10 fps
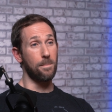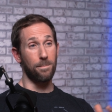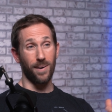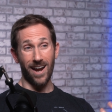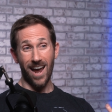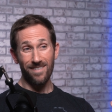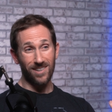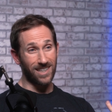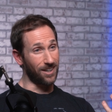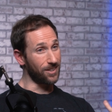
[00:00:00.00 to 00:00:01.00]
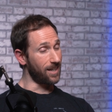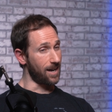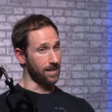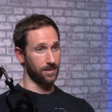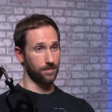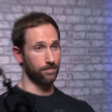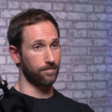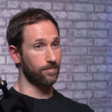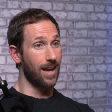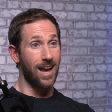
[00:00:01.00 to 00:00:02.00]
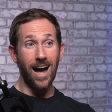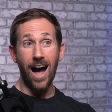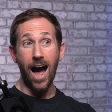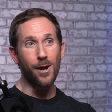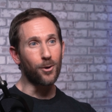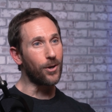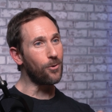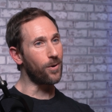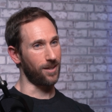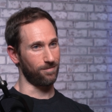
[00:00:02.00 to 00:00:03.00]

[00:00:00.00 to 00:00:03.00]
But I have to tell you guys, I agree with him.